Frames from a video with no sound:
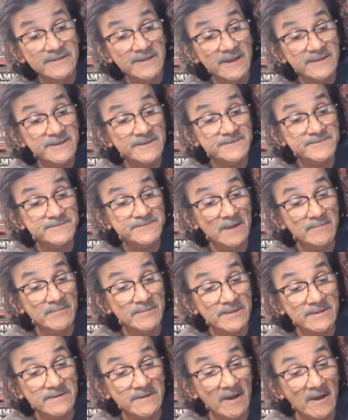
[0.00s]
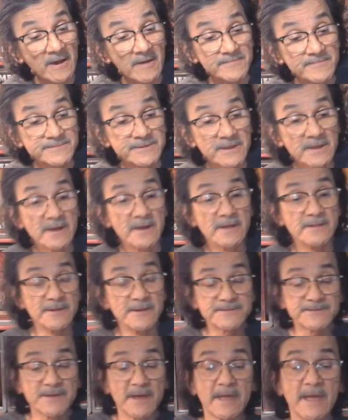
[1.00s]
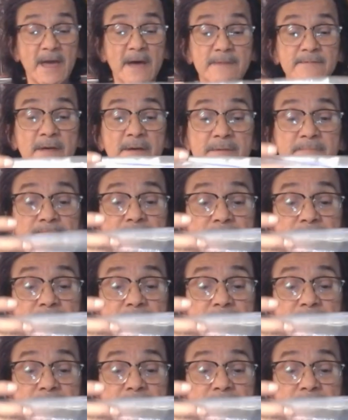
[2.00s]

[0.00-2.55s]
I guess some of the knobs. Looks like I have a,